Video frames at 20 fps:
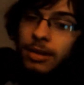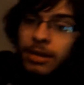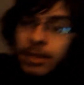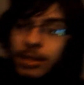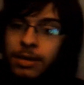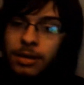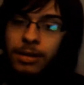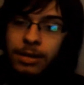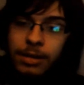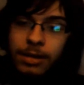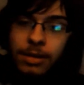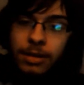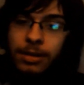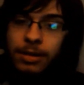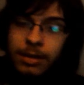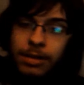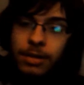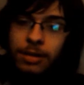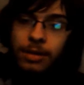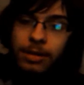TV's
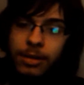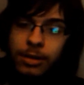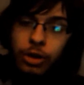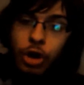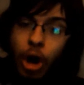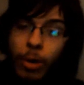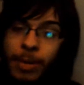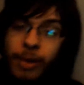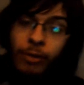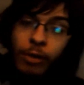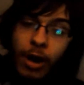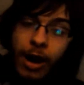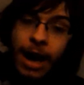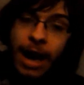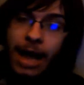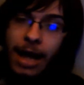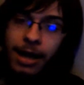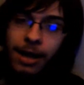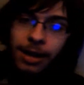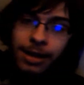on.
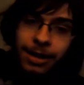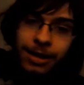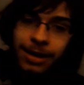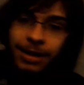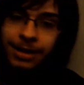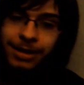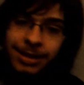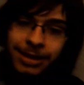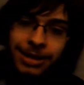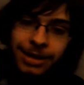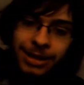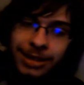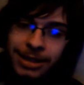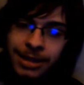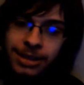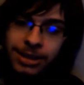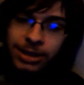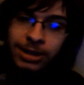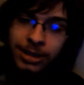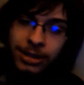Copyright! Copyright, copyright.